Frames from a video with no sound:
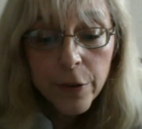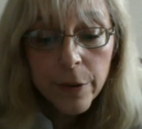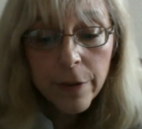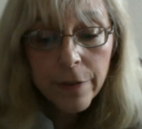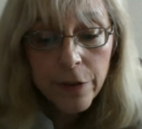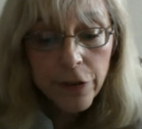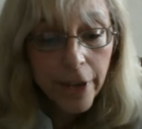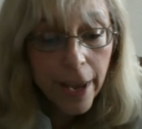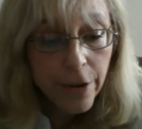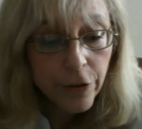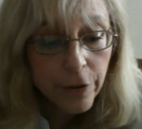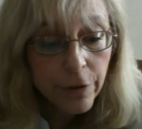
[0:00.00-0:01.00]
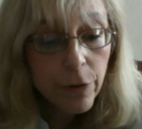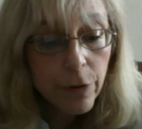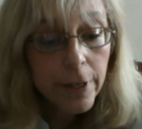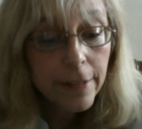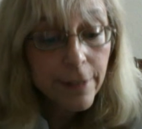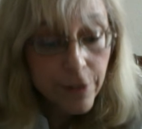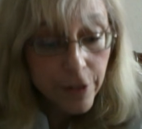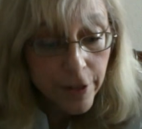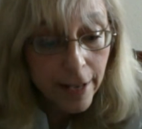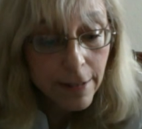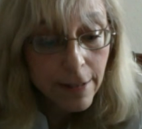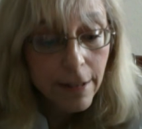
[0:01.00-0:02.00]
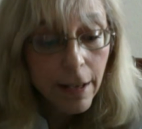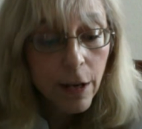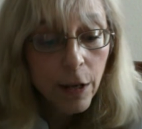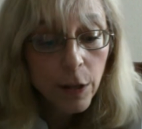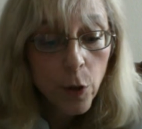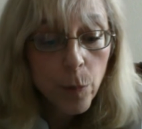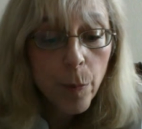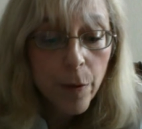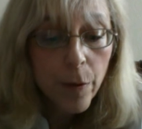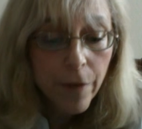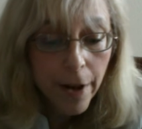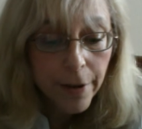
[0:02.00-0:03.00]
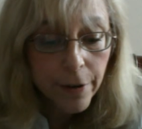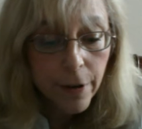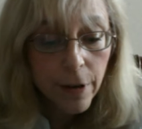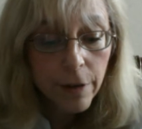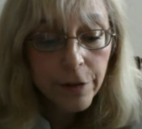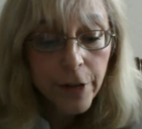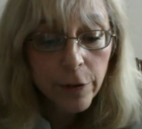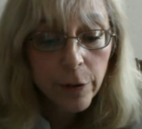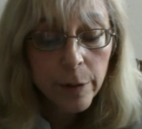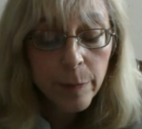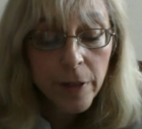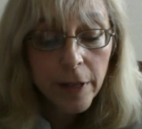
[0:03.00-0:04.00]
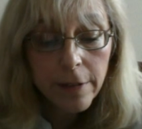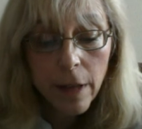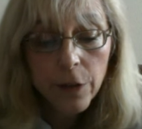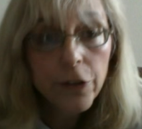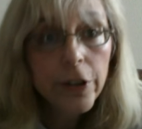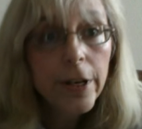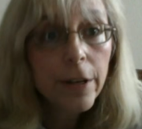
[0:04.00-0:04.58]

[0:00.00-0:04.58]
of education for Instradent, a global provider of dental implantology and